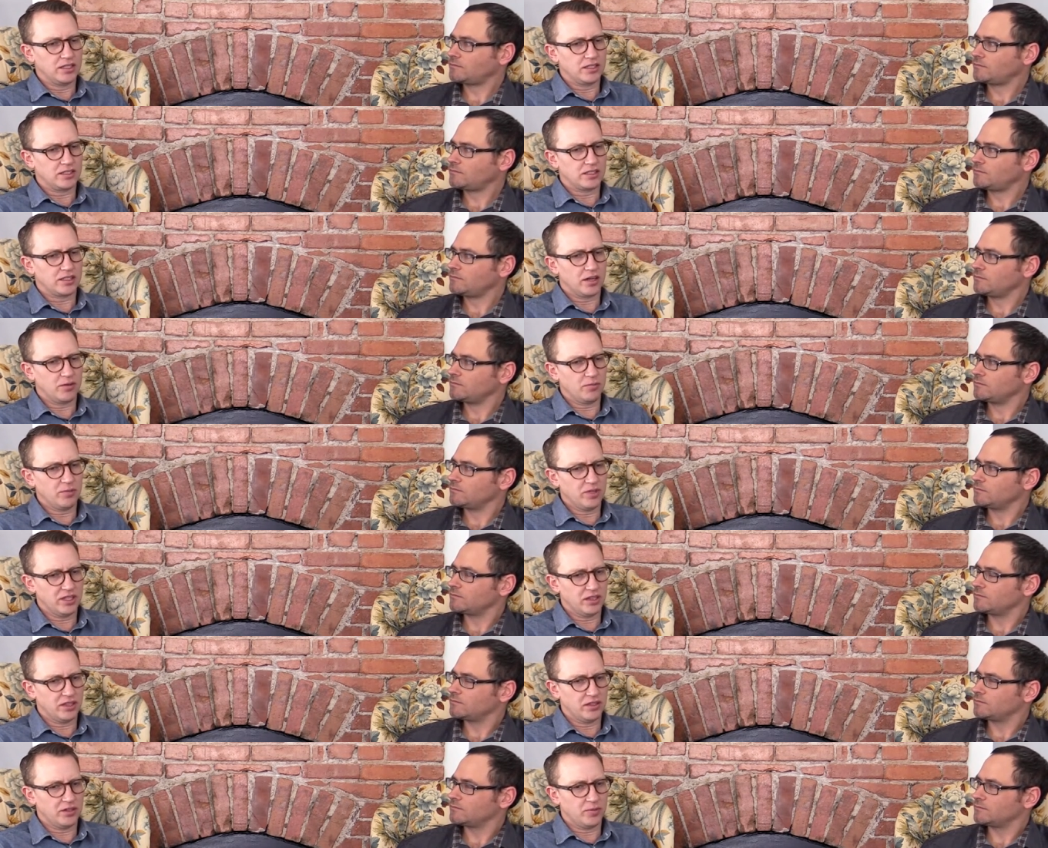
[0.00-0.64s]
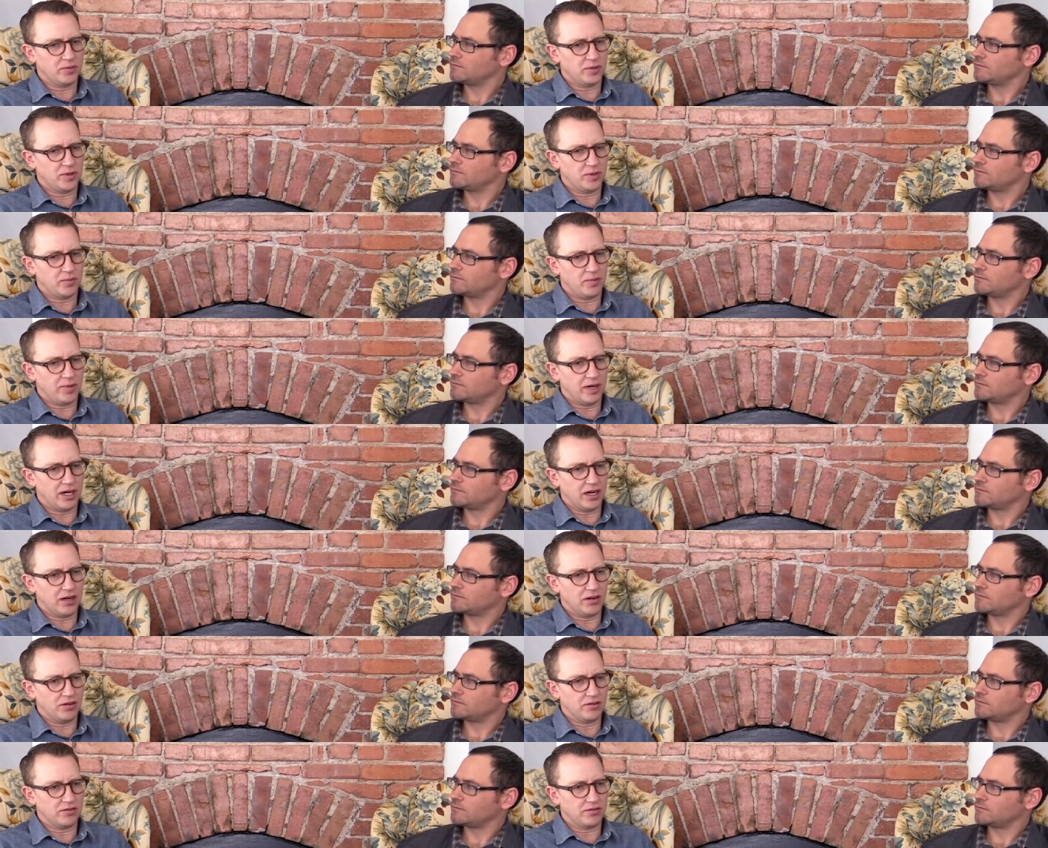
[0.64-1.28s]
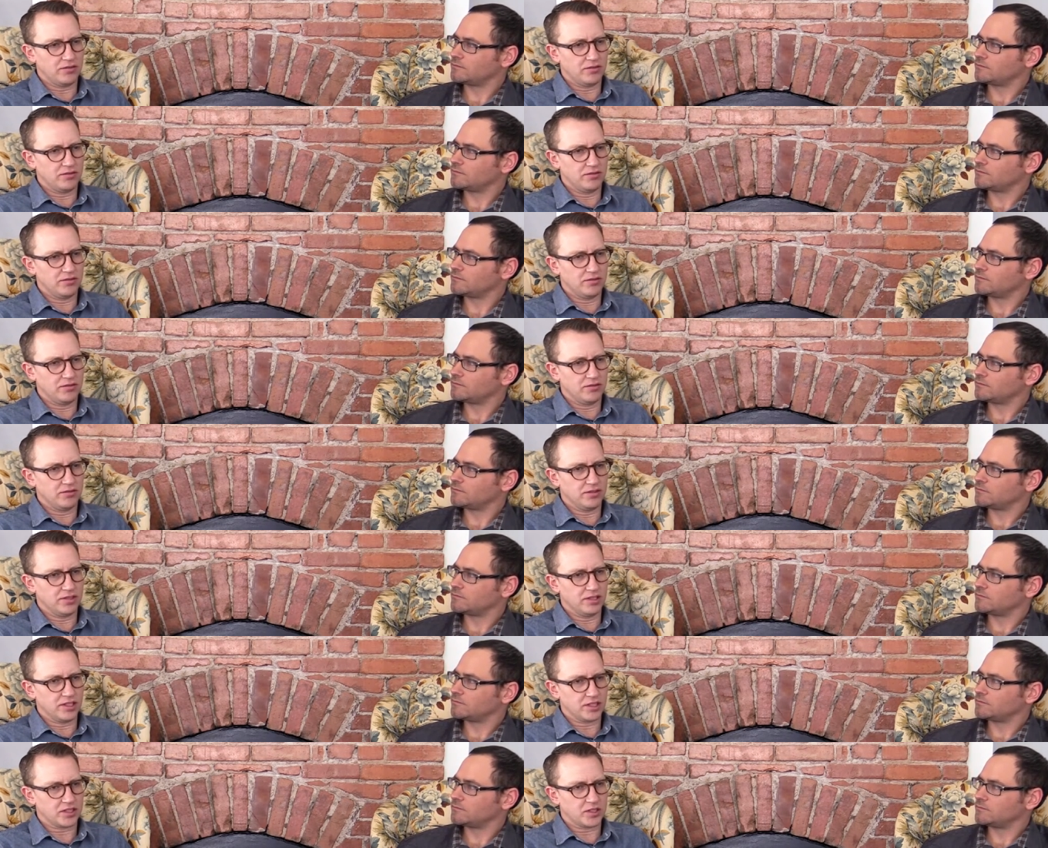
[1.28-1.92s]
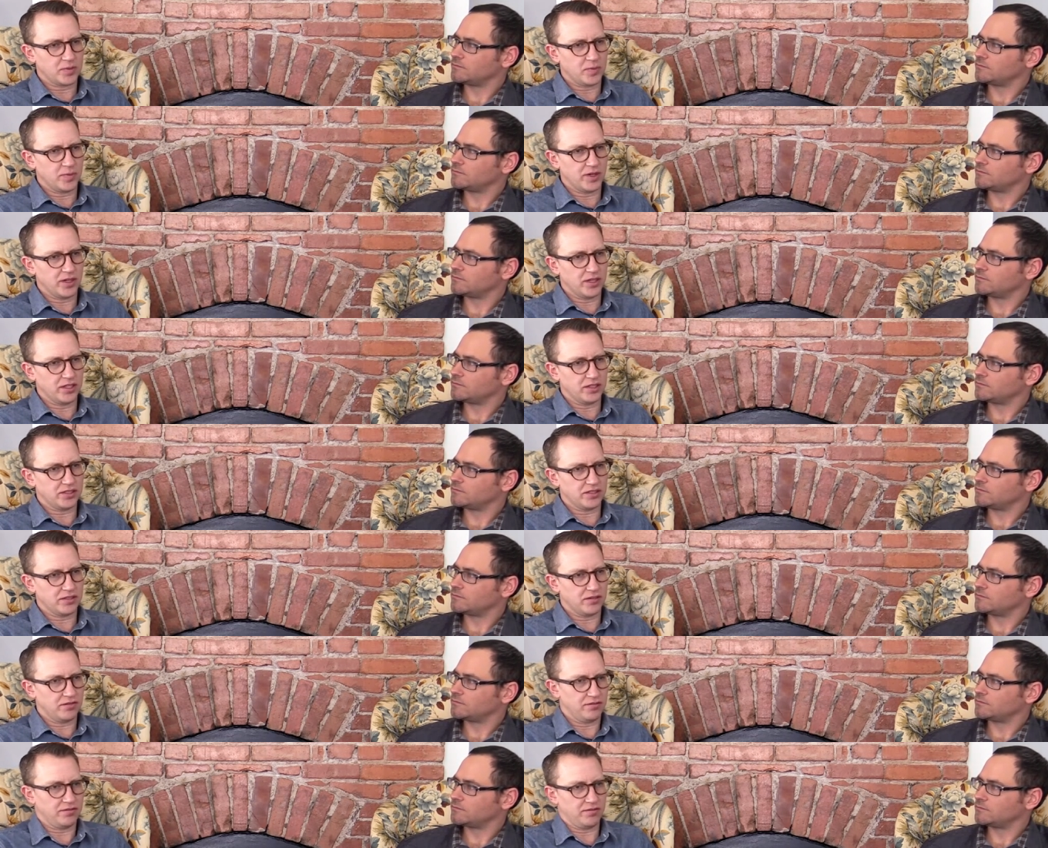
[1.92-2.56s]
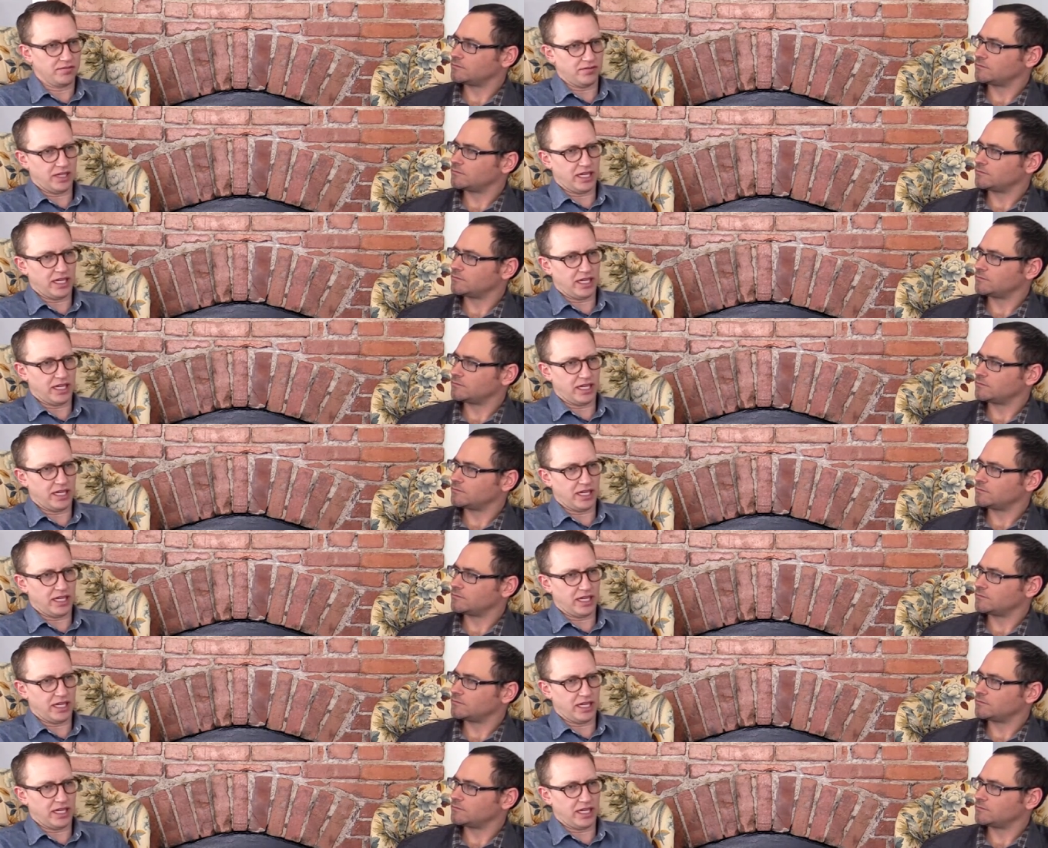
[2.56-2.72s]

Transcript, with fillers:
Speaker 1: Tell me a little bit about the experience of